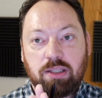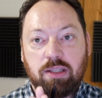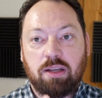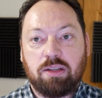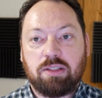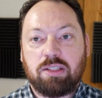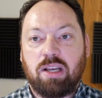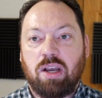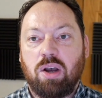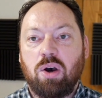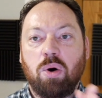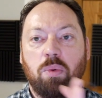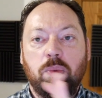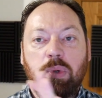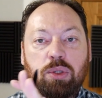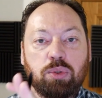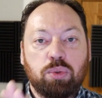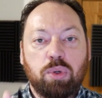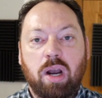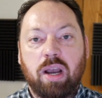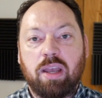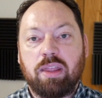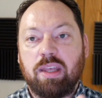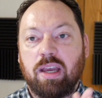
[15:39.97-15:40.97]
And they'll say, oh, we
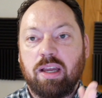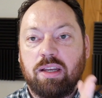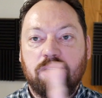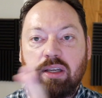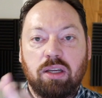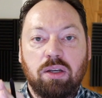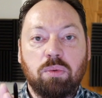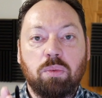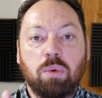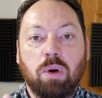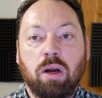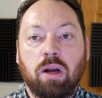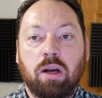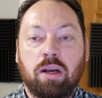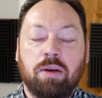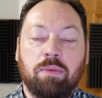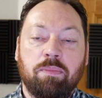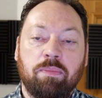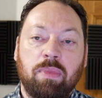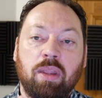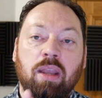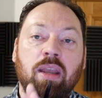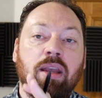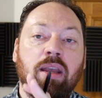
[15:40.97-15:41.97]
tried that, didn't work.